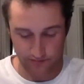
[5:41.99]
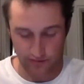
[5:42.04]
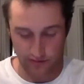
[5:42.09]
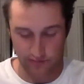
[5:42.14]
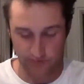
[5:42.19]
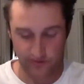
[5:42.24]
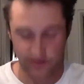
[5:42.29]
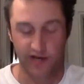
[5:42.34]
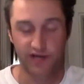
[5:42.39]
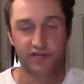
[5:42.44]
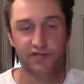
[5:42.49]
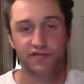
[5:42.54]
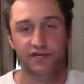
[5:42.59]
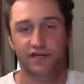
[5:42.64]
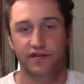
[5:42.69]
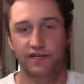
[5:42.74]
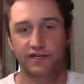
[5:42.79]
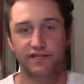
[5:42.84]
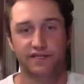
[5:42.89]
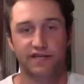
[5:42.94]

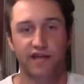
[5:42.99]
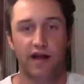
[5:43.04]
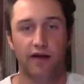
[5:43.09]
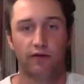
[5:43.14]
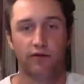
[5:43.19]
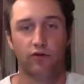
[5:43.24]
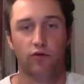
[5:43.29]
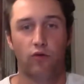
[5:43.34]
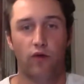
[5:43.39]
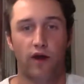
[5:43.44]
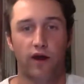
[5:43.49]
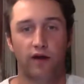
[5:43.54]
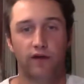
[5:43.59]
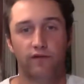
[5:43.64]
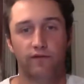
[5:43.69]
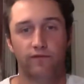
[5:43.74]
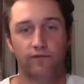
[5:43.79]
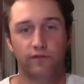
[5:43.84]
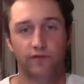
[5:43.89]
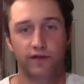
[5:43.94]
publication is not
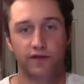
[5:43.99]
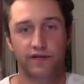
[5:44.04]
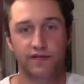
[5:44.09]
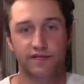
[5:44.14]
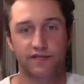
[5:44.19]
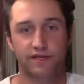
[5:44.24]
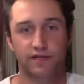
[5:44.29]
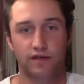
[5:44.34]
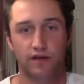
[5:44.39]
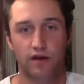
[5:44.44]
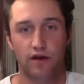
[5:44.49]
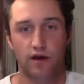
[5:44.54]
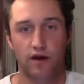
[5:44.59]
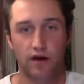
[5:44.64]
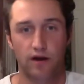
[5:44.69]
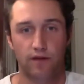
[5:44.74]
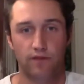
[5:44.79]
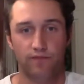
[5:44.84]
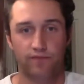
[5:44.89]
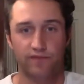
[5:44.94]
required for this
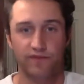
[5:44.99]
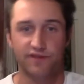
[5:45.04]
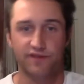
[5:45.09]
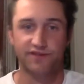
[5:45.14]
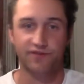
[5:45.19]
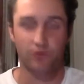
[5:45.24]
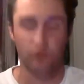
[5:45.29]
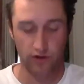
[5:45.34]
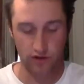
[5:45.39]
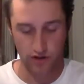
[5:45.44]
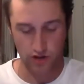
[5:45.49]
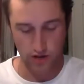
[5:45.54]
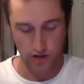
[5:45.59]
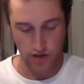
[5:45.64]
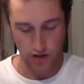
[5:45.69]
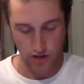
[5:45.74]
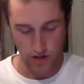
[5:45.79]
tort.